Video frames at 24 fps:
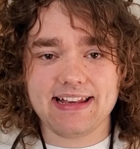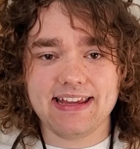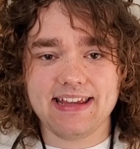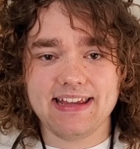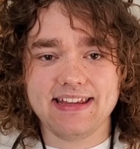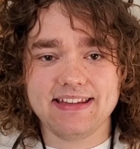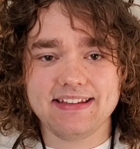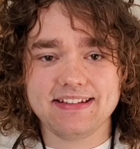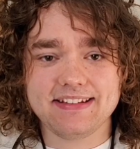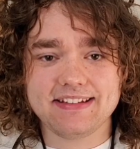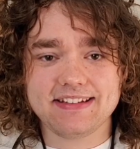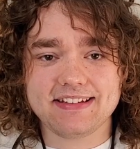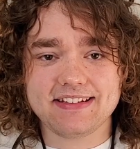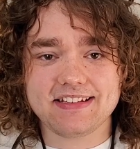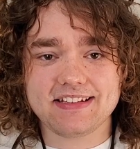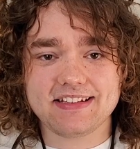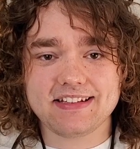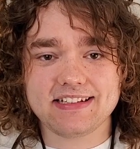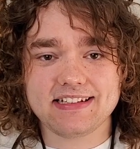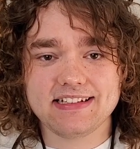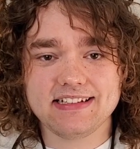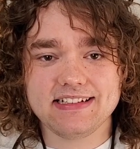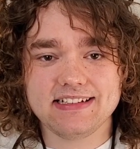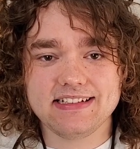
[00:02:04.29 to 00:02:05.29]
is.
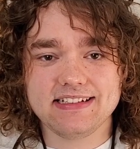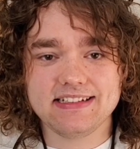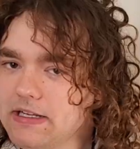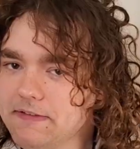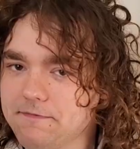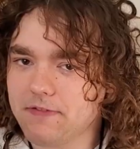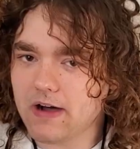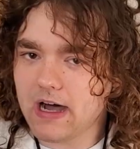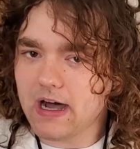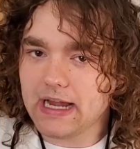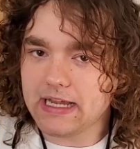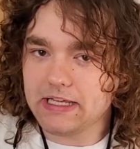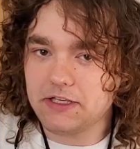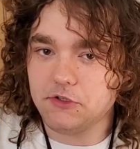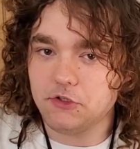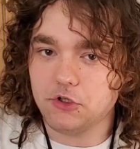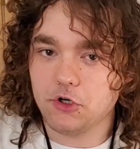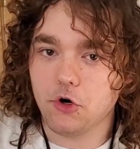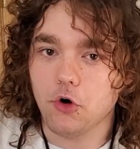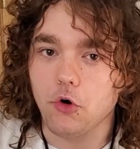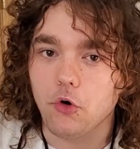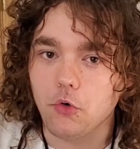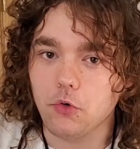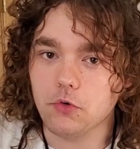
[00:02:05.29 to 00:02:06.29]
But what if I
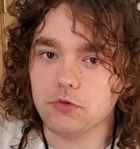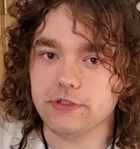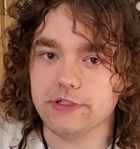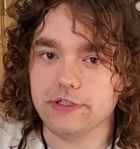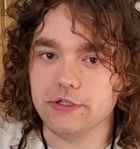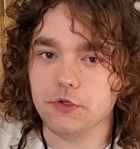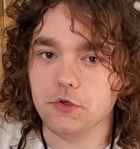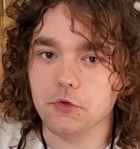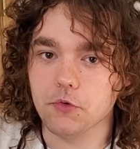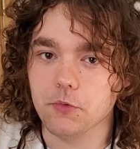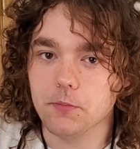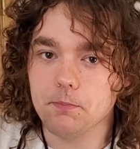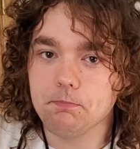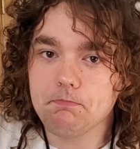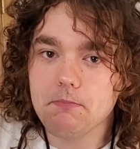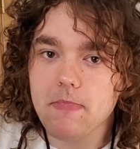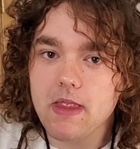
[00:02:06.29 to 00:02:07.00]
told you